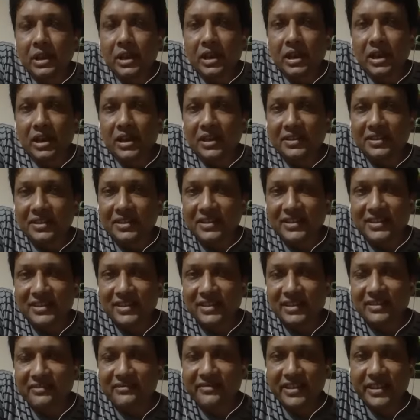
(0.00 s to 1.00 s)
and this
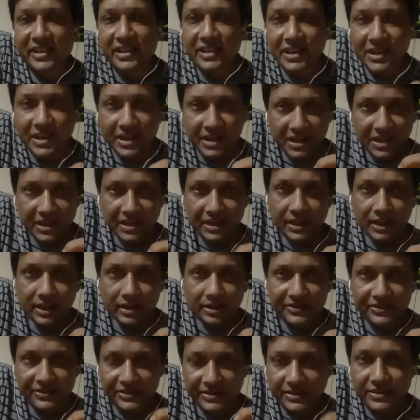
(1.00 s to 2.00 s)
is a very critical
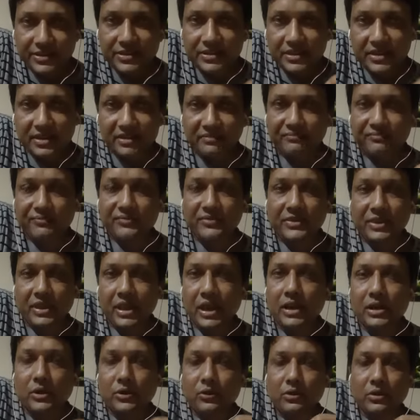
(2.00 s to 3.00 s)
system,
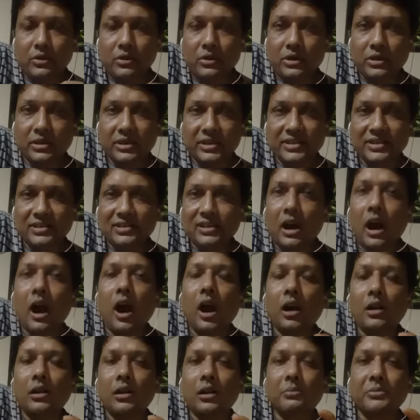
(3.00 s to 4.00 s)
that this is the
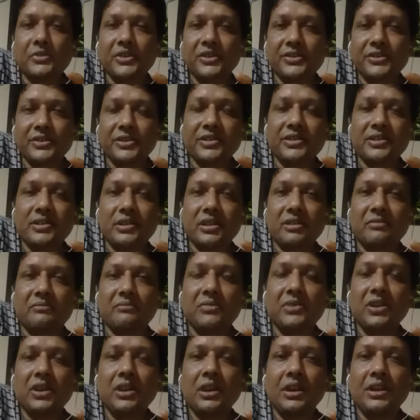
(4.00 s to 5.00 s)
heart of the system.
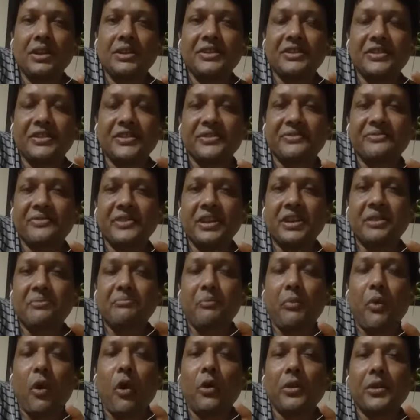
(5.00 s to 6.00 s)
This is very
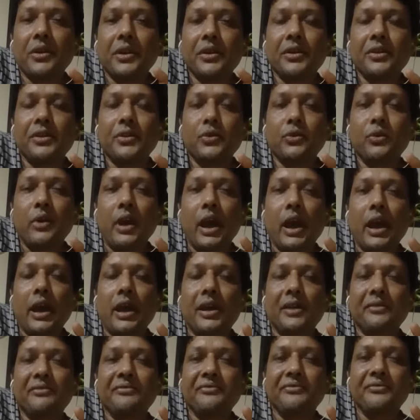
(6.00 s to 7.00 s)
important to
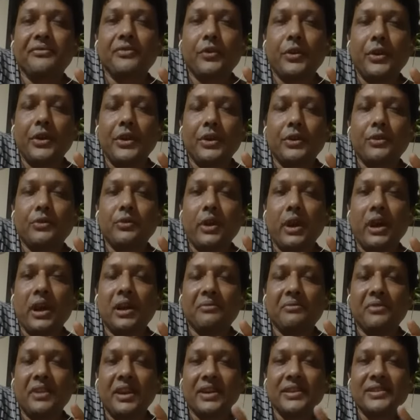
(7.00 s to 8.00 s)
have when you
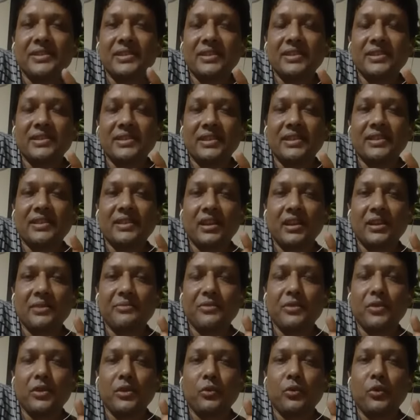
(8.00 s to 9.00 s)
have, let's say, signal. If
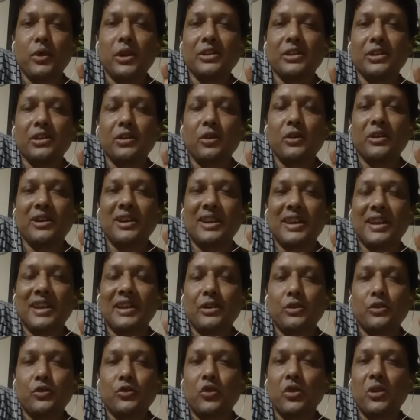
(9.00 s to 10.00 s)
you are working on
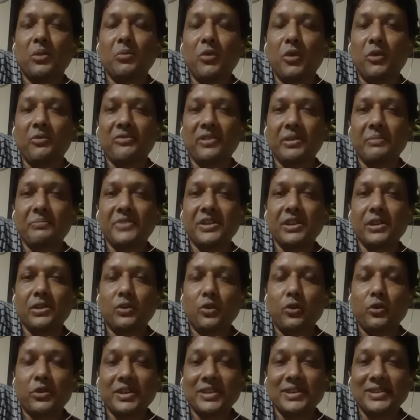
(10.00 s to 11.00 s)
10, 12 or 15
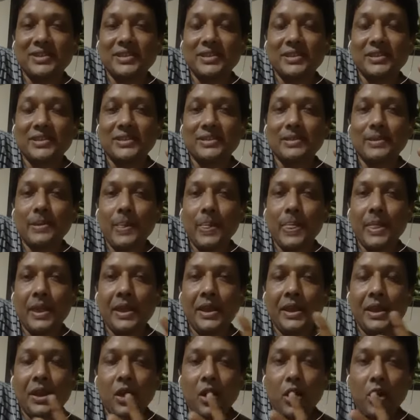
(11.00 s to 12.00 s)
OTCs,
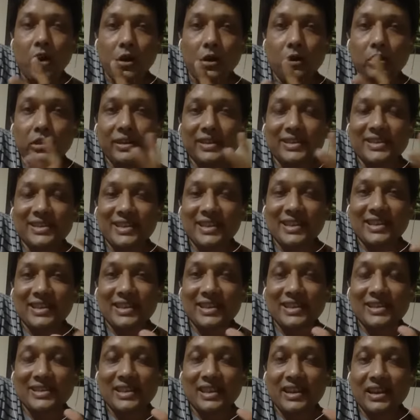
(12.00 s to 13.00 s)
all the
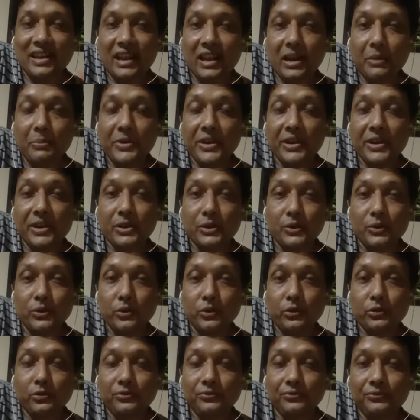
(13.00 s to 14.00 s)
signals are coming
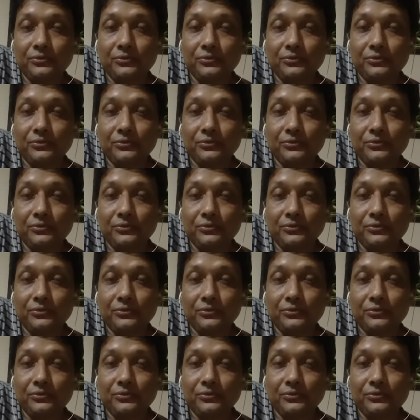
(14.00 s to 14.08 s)
into